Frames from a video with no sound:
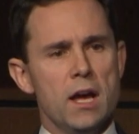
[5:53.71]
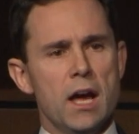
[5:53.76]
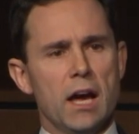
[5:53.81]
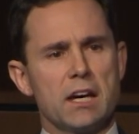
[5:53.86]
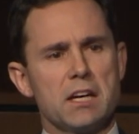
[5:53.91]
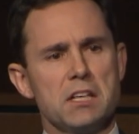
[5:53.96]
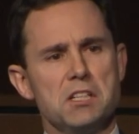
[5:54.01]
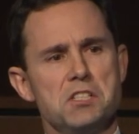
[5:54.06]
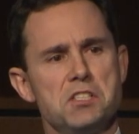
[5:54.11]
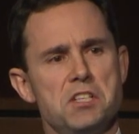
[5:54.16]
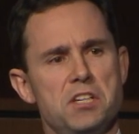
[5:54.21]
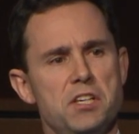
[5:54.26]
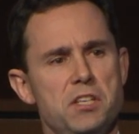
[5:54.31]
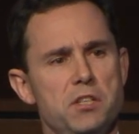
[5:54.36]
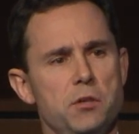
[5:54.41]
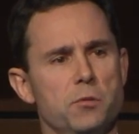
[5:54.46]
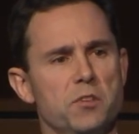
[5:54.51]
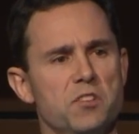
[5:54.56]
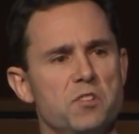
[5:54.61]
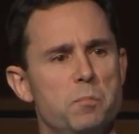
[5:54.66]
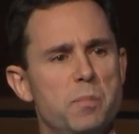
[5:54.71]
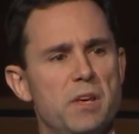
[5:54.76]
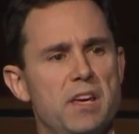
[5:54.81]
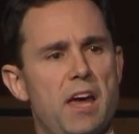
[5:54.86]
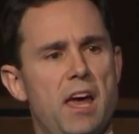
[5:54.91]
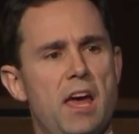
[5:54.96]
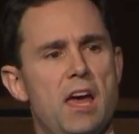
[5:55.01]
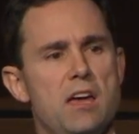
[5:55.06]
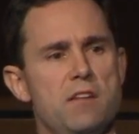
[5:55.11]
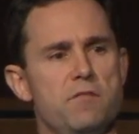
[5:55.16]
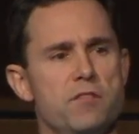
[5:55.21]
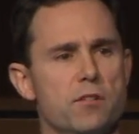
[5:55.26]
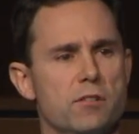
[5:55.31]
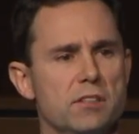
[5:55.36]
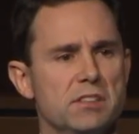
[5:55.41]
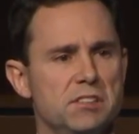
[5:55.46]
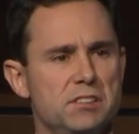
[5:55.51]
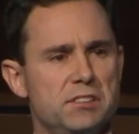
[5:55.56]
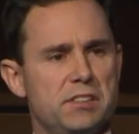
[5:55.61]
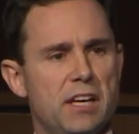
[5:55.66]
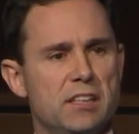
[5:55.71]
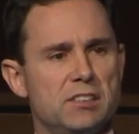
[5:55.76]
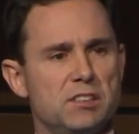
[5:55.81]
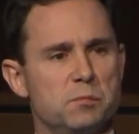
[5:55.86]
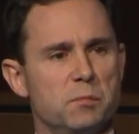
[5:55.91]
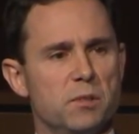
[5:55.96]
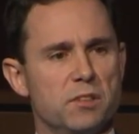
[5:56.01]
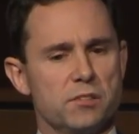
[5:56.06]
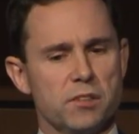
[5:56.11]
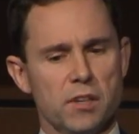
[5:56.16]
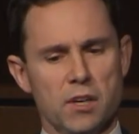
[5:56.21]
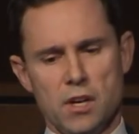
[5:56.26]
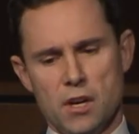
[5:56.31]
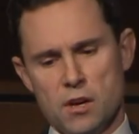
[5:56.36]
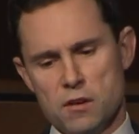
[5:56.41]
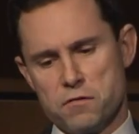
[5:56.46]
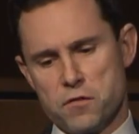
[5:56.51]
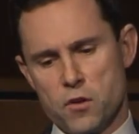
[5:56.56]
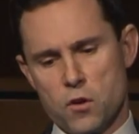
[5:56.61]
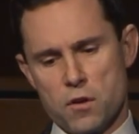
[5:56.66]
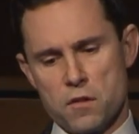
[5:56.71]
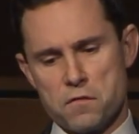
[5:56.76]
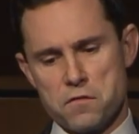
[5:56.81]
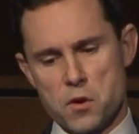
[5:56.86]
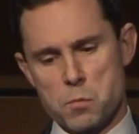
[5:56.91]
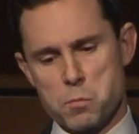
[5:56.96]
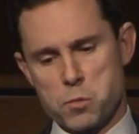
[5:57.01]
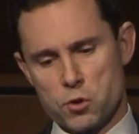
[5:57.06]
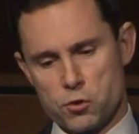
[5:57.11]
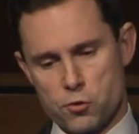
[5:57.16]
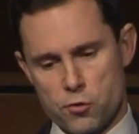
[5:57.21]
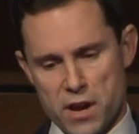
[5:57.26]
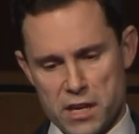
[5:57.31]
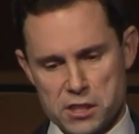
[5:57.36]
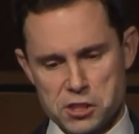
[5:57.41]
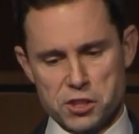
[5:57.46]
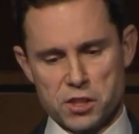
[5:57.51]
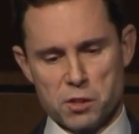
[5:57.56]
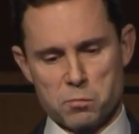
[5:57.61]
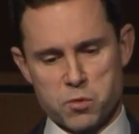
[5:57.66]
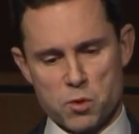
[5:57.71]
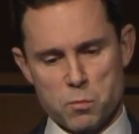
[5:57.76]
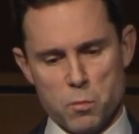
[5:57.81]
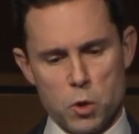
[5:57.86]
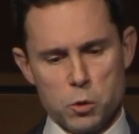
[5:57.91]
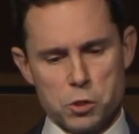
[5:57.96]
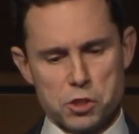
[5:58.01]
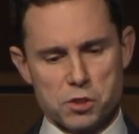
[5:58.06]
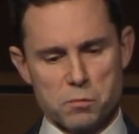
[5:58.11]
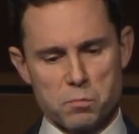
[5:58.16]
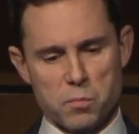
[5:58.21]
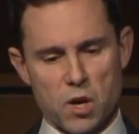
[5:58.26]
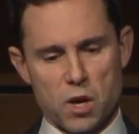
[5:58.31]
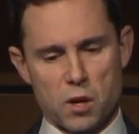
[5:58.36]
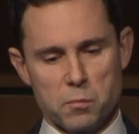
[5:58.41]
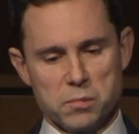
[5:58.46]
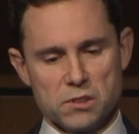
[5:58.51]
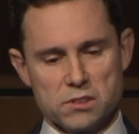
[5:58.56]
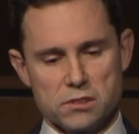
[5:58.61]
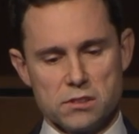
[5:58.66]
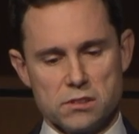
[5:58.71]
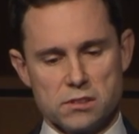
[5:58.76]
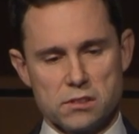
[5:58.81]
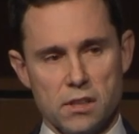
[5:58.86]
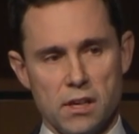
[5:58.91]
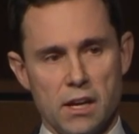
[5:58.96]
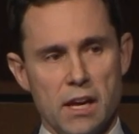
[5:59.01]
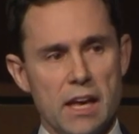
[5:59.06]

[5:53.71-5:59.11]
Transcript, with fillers: a, continuous behavior assessment for, for progression and promotion purposes,